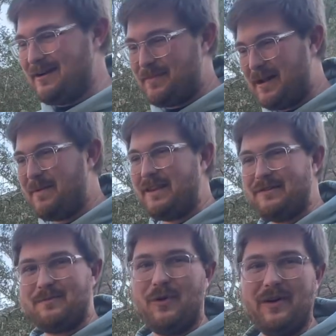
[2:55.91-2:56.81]
but I bet
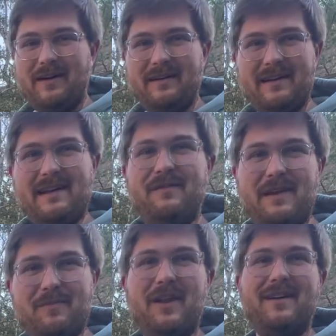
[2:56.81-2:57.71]
there's more
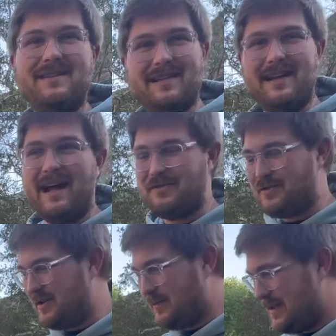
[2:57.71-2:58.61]
EV plugs than
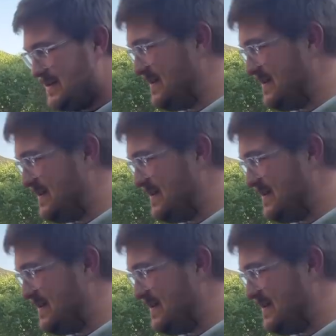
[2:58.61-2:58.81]
hydrogen ones.